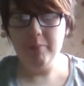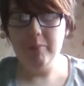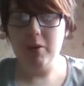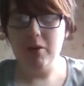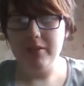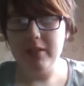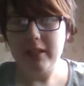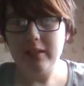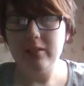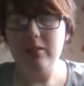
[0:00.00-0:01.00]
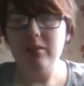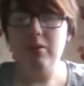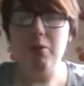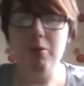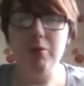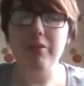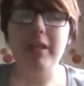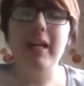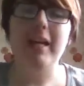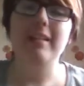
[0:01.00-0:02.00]
bonding or
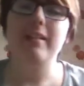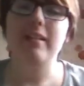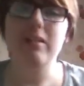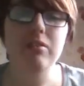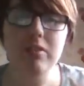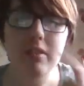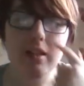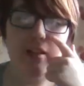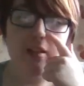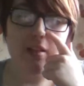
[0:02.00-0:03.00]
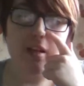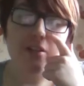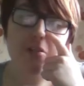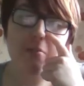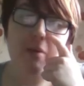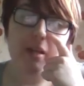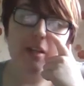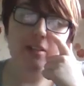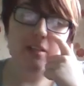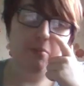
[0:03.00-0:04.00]
the ending until I do my
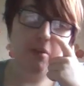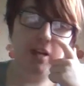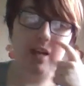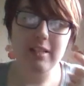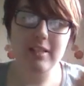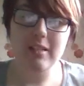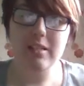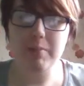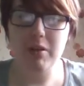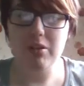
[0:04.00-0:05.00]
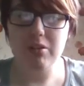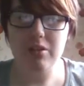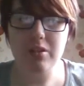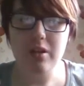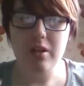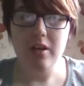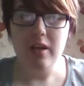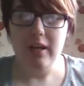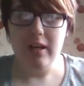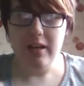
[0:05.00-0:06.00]
deeper analysis, because
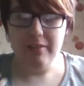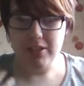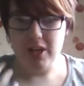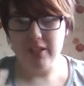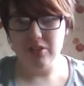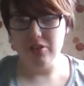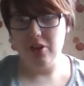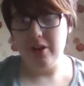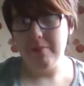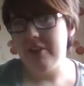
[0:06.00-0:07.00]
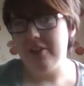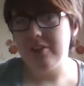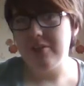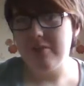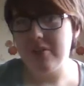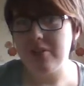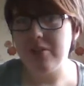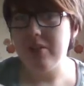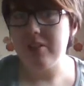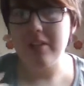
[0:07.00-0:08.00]
if I try and do it in my first
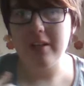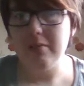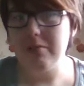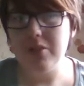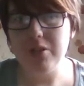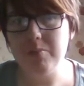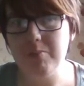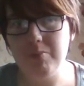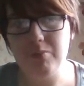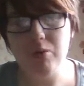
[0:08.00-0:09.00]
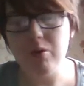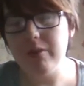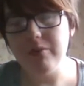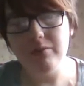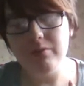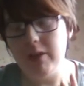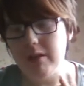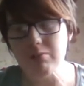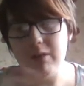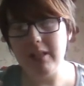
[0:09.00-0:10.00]
thoughts, then it would just go on like
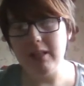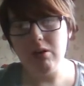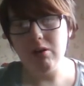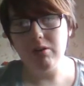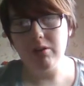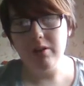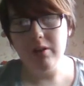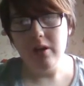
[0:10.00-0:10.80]
really long,